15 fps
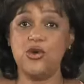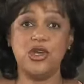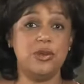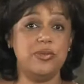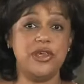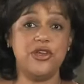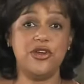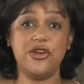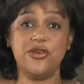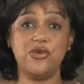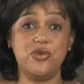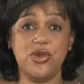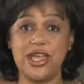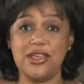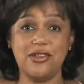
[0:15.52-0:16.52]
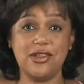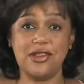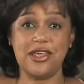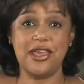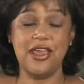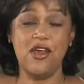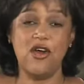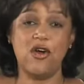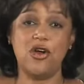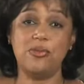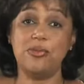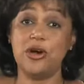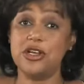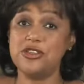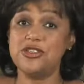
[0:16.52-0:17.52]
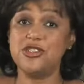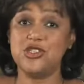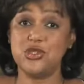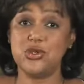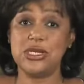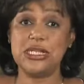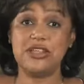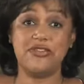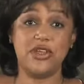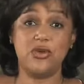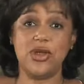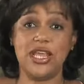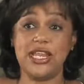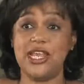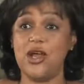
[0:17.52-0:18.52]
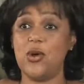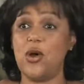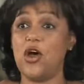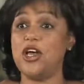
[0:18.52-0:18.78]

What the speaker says: who can be heard regularly on Martha Stewart Living Radio